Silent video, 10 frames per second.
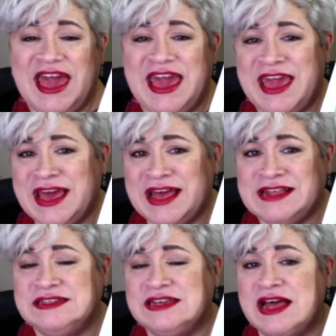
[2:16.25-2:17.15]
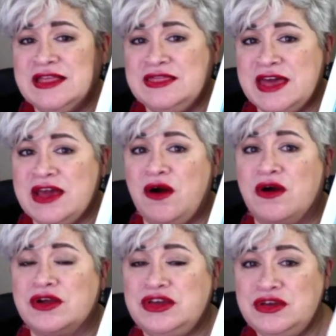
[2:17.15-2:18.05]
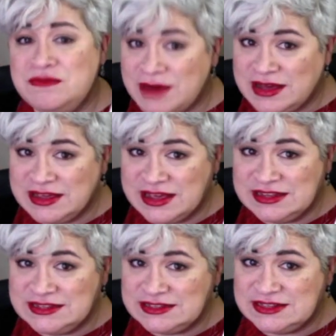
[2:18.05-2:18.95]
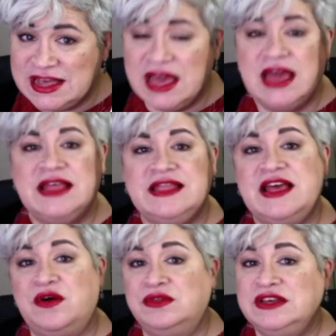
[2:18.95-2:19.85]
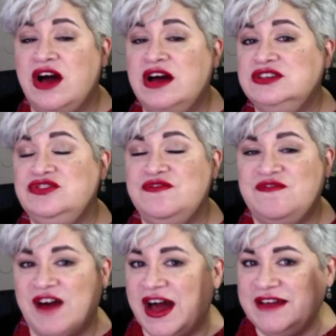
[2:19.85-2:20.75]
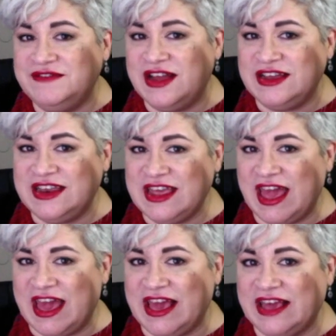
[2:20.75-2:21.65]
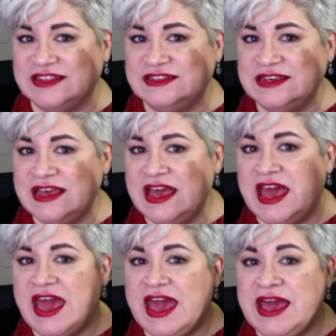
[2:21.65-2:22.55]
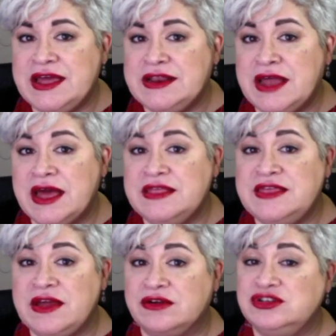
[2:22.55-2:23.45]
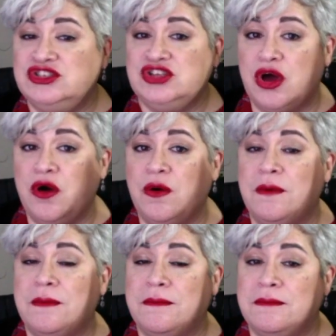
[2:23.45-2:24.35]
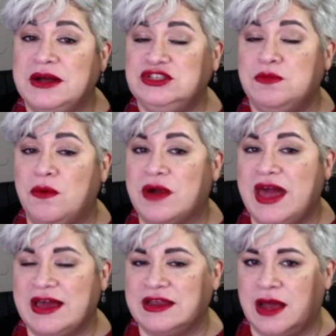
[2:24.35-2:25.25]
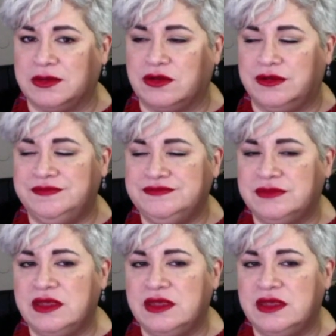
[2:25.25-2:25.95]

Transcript: And they are humongous. It only costs you $5.98 and they are so much more economical.